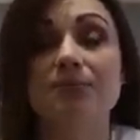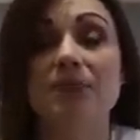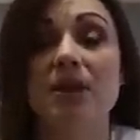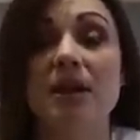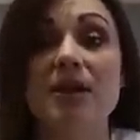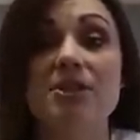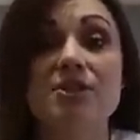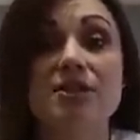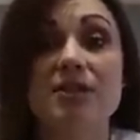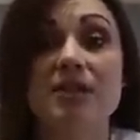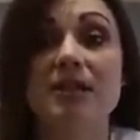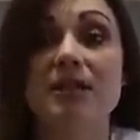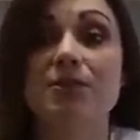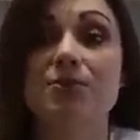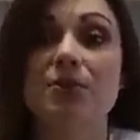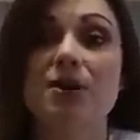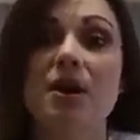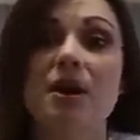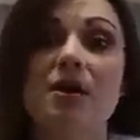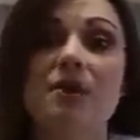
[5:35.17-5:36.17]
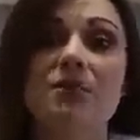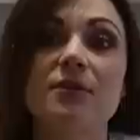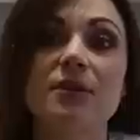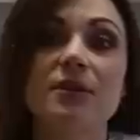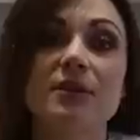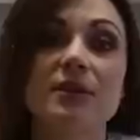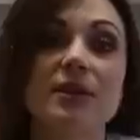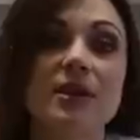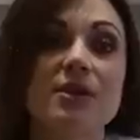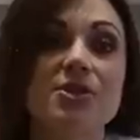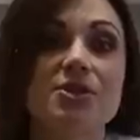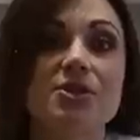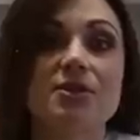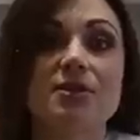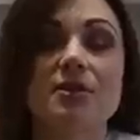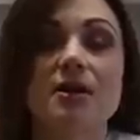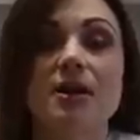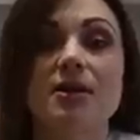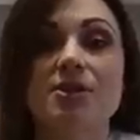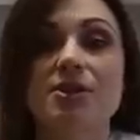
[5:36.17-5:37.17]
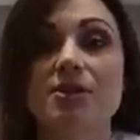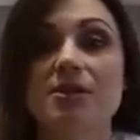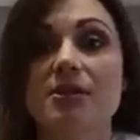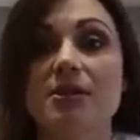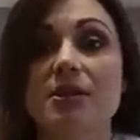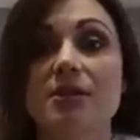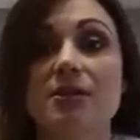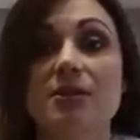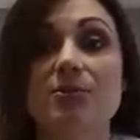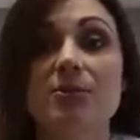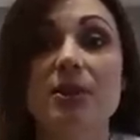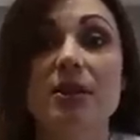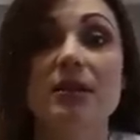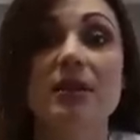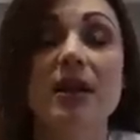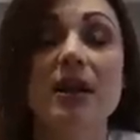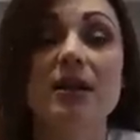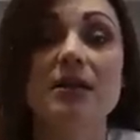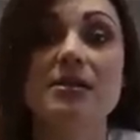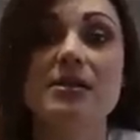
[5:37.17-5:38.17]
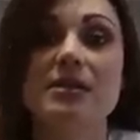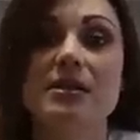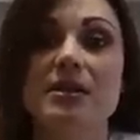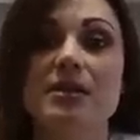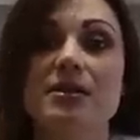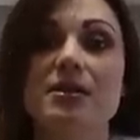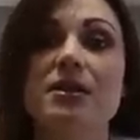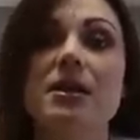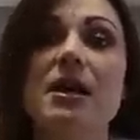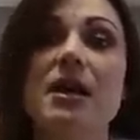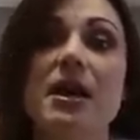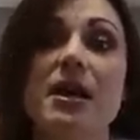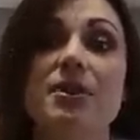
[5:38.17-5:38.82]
lashes get recovered, the lashes start being healthier,